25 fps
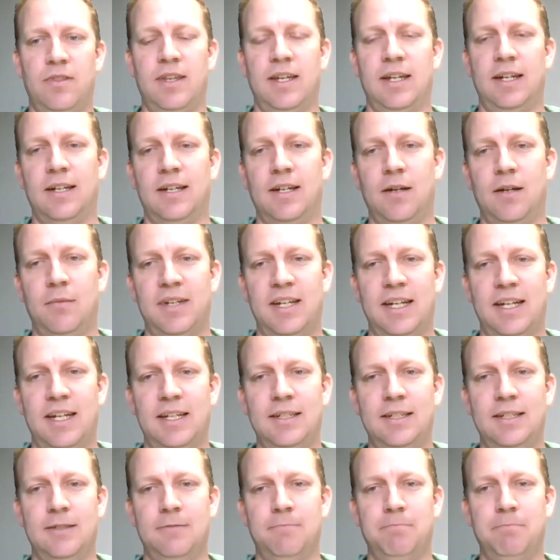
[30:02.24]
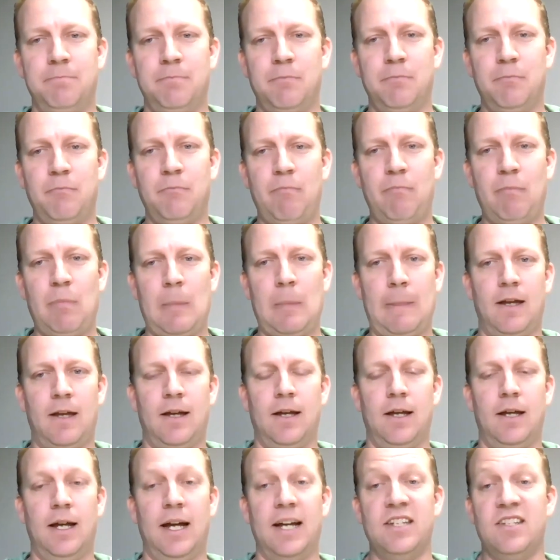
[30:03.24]
new thing coming in. And
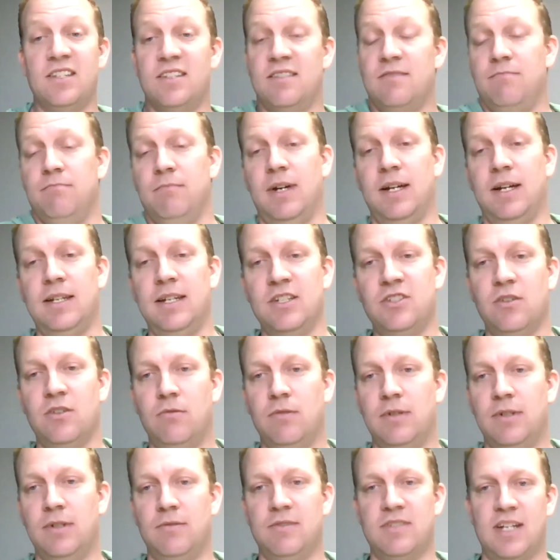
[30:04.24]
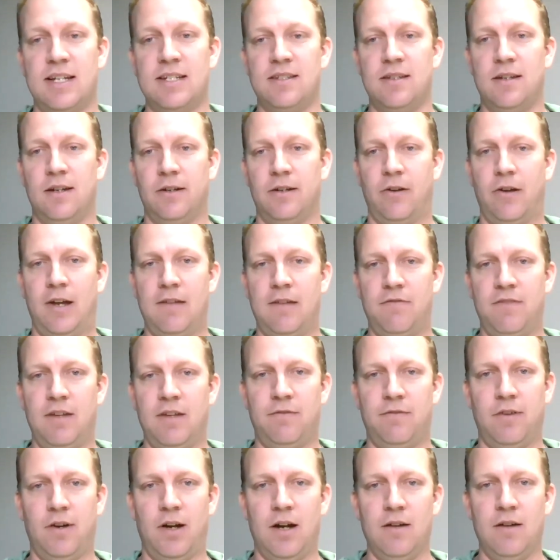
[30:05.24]
my initial one was I saw a great fit
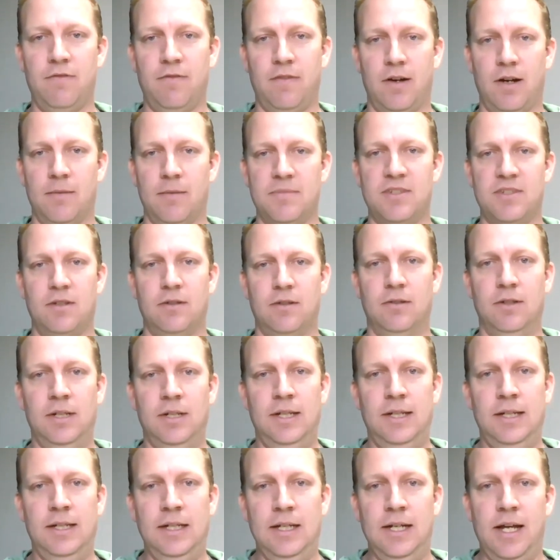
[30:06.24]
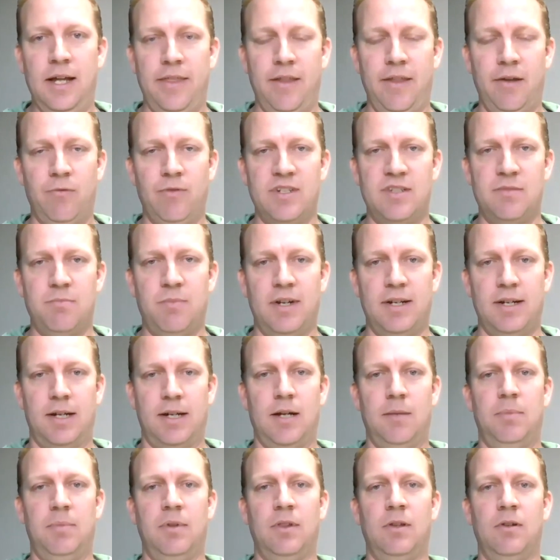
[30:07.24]
for our farm. So I think we spread a
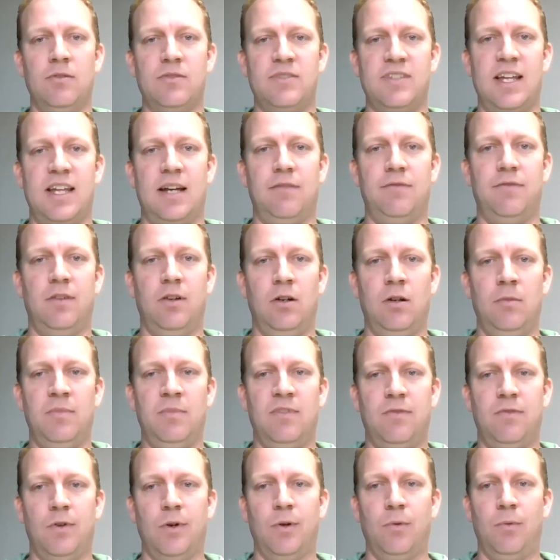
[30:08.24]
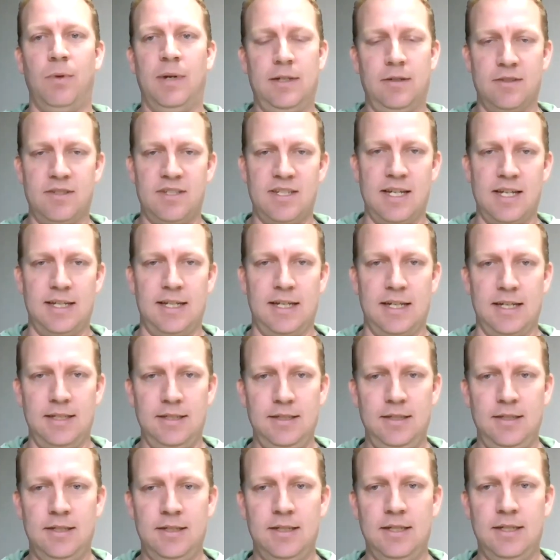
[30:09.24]
couple loads that fall before winter set in,
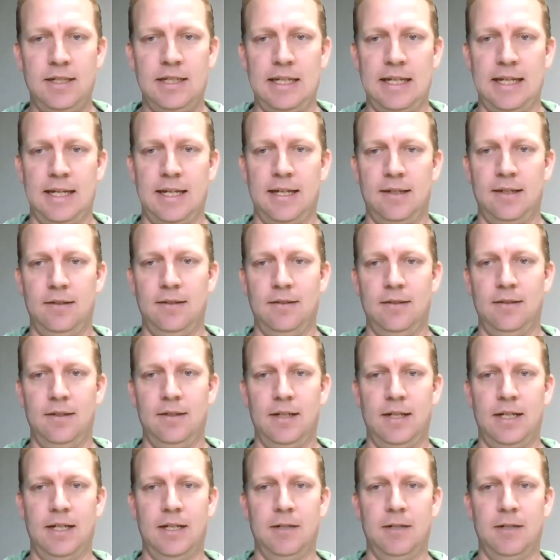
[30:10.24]
and